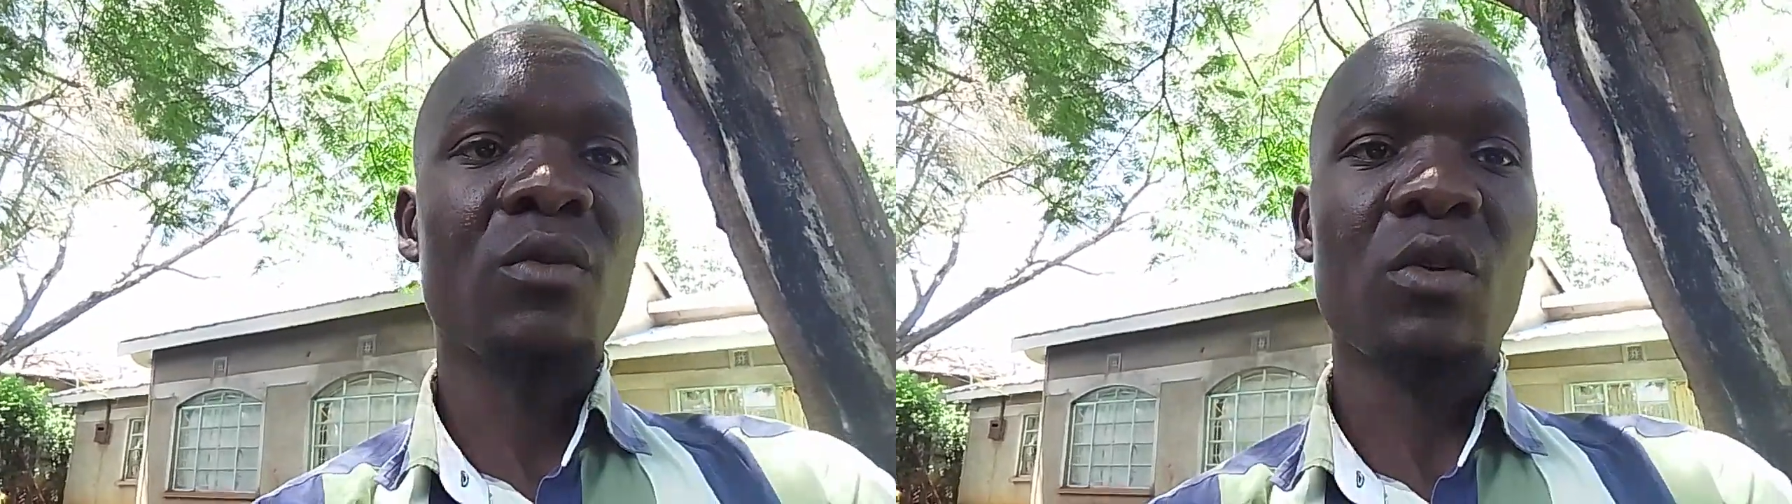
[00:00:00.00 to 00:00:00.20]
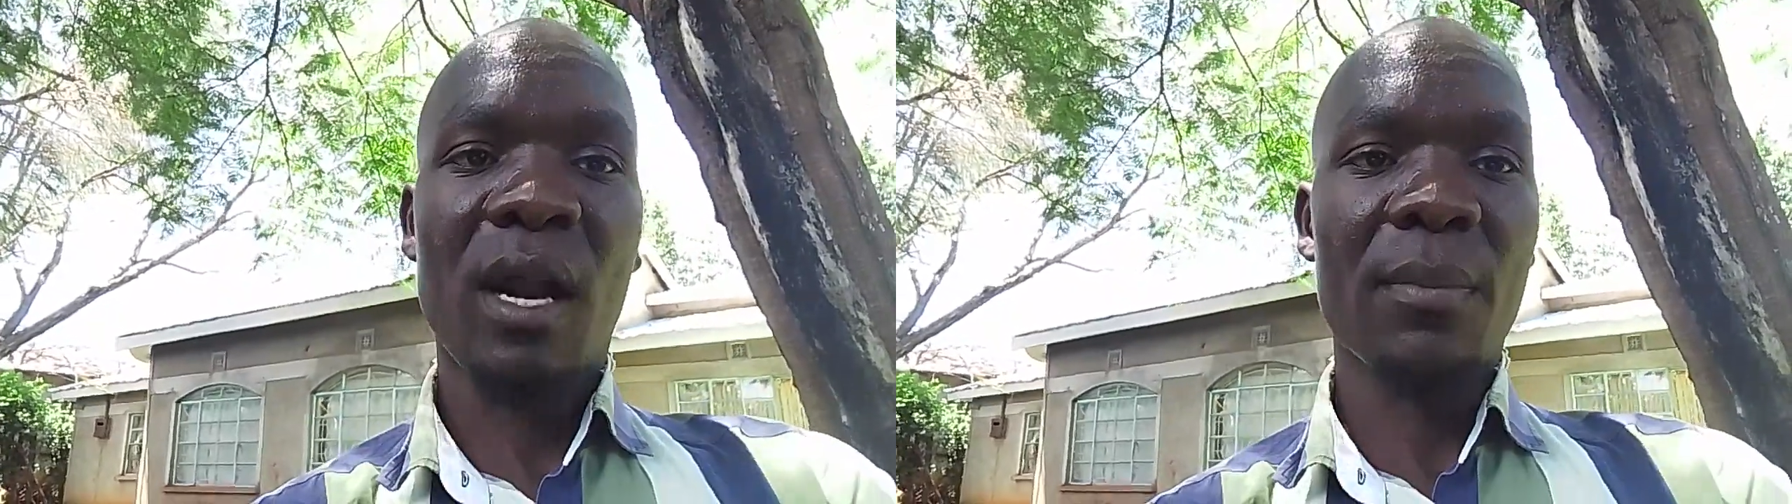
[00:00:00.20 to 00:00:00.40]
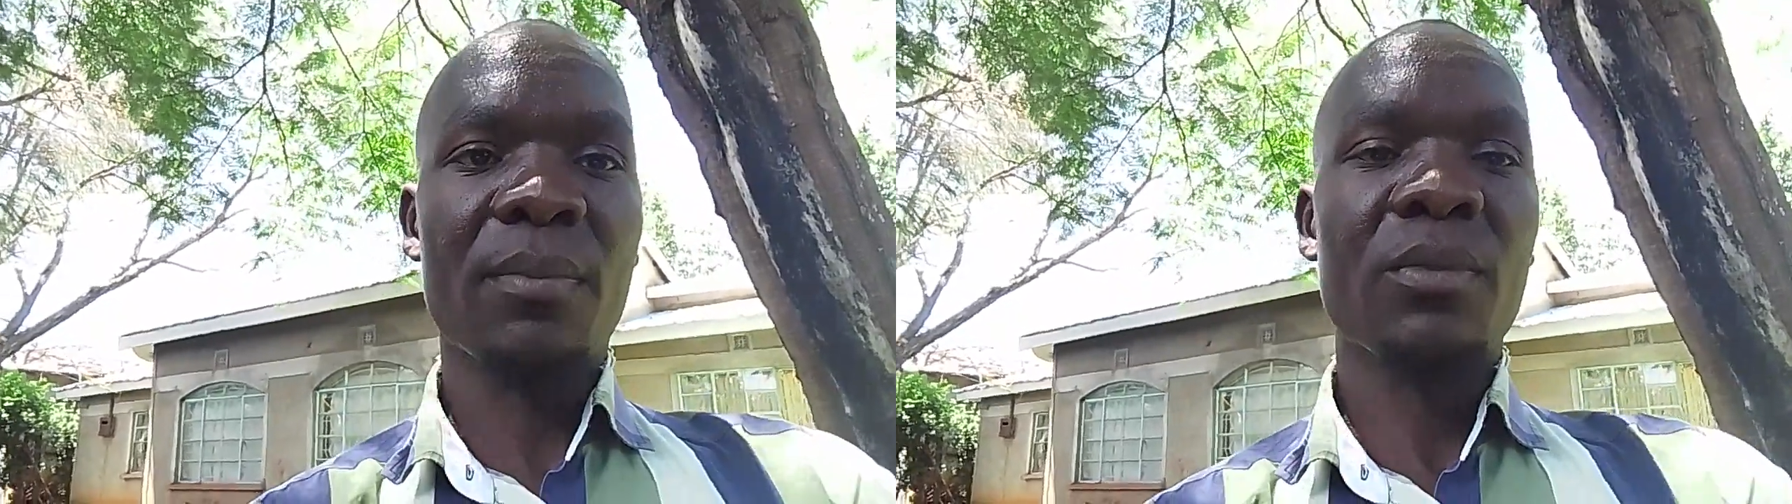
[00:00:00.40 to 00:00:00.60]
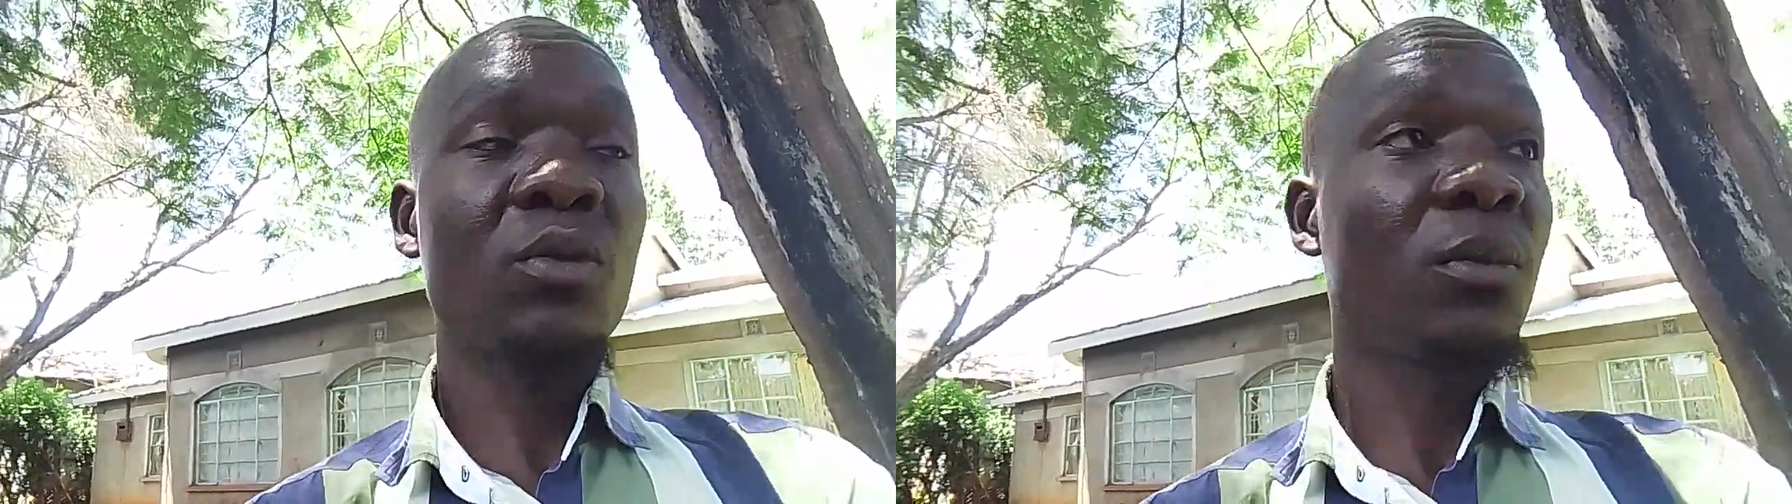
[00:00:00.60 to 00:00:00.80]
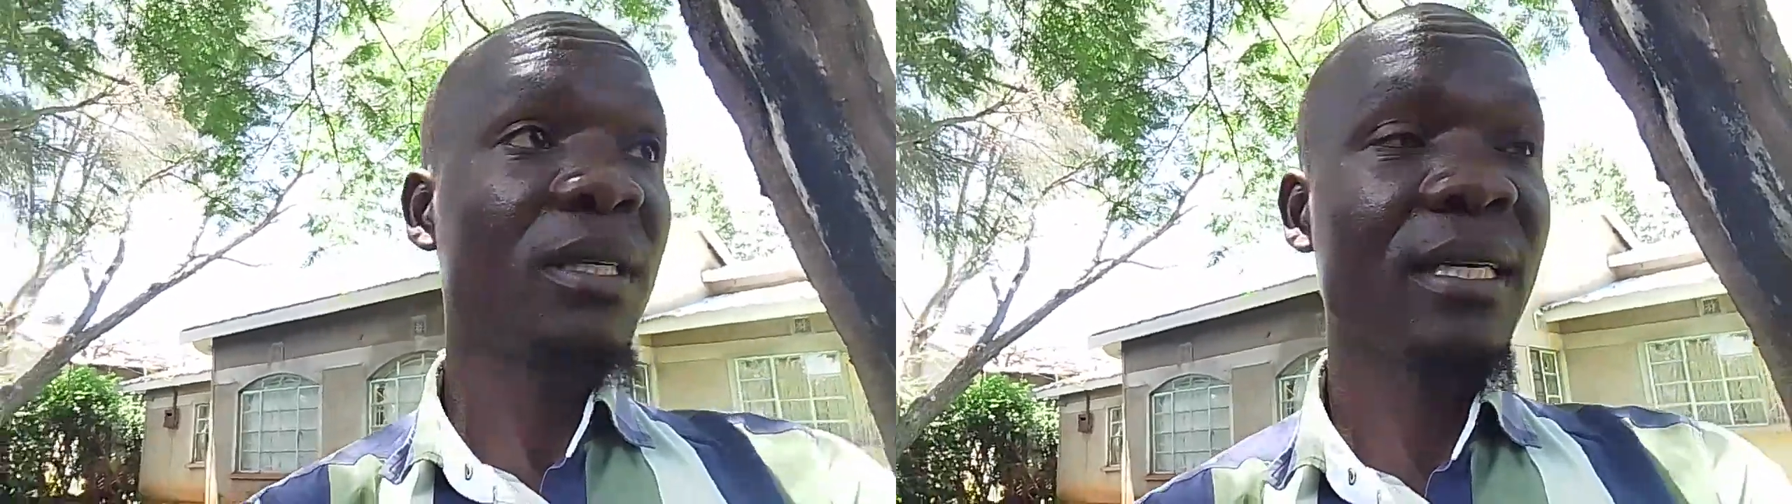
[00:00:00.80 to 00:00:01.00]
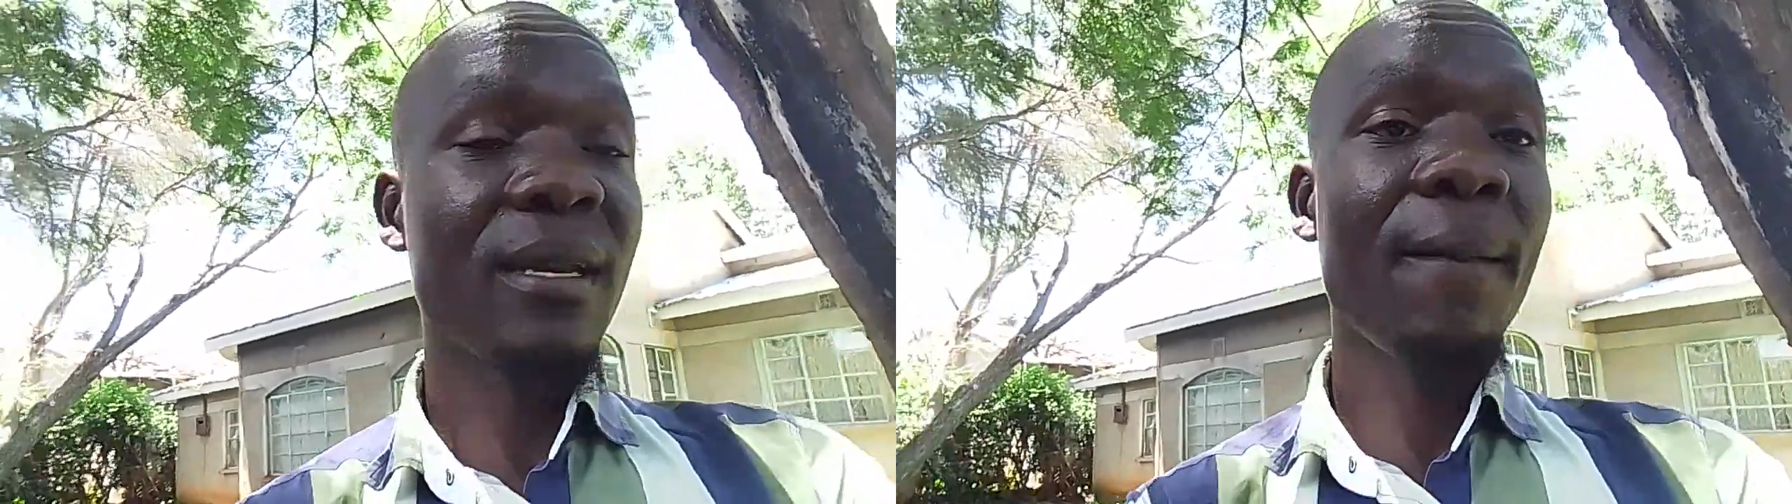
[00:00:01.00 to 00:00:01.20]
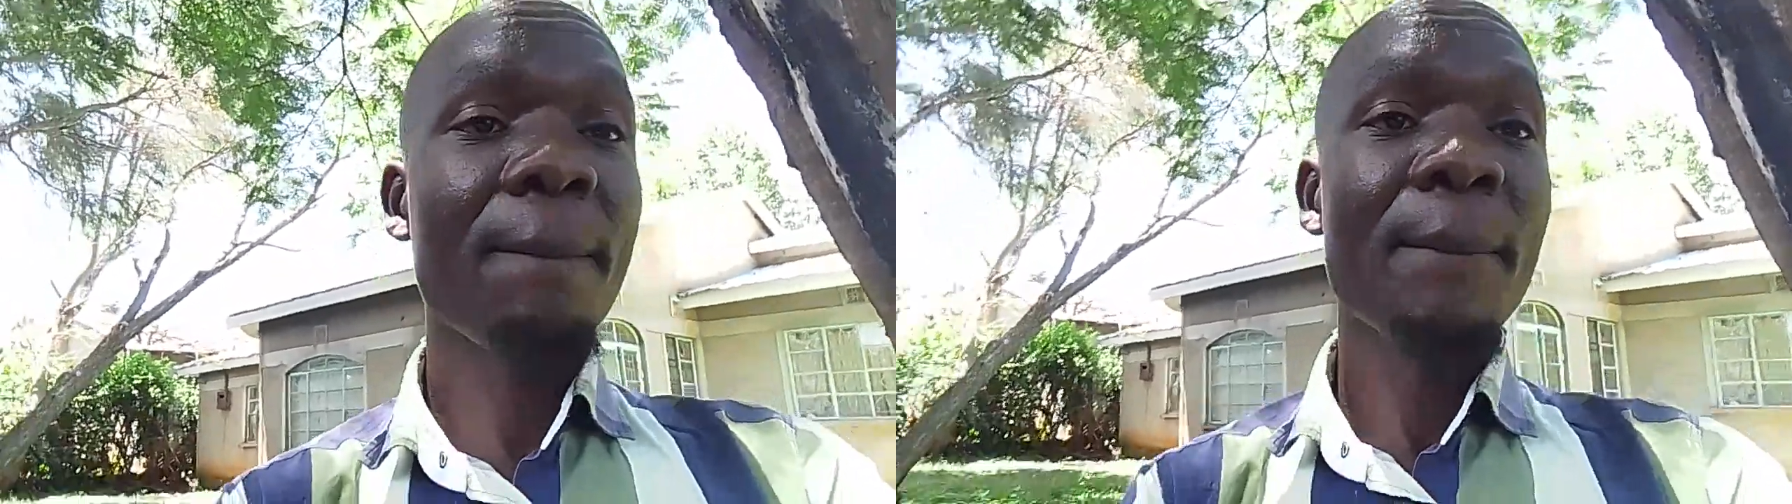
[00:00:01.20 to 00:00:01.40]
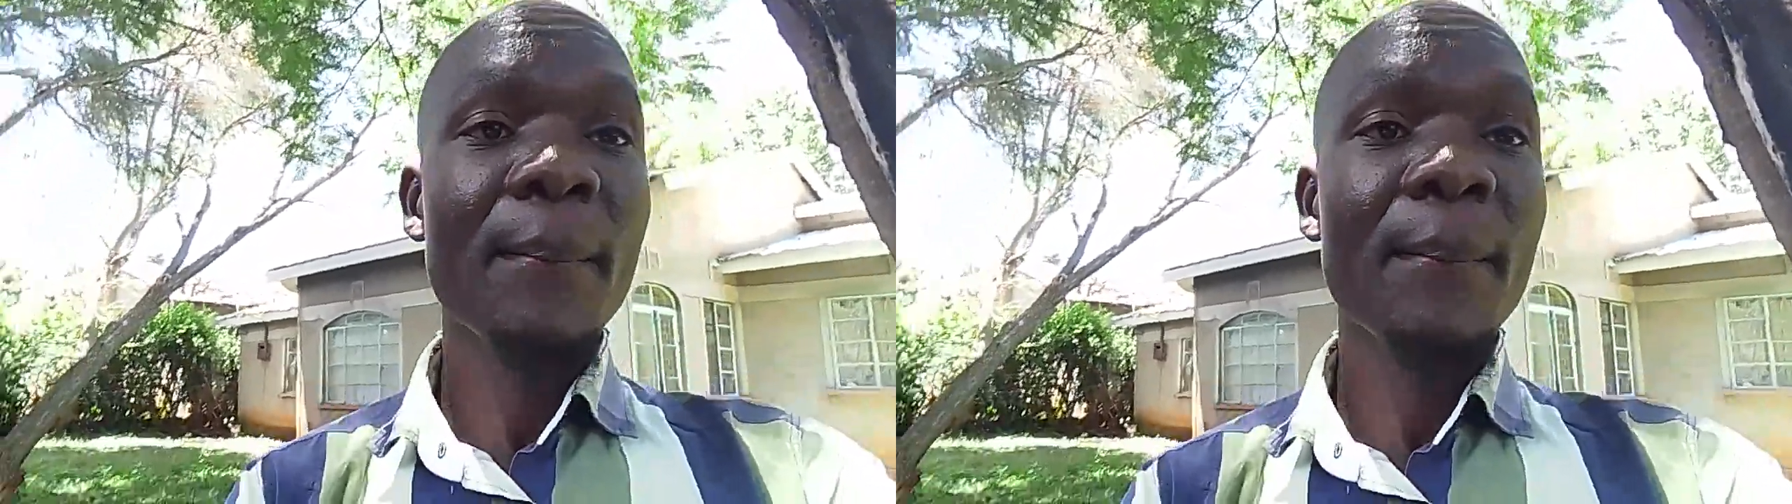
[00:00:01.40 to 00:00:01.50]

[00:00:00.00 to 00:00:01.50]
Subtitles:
grown up. So basically,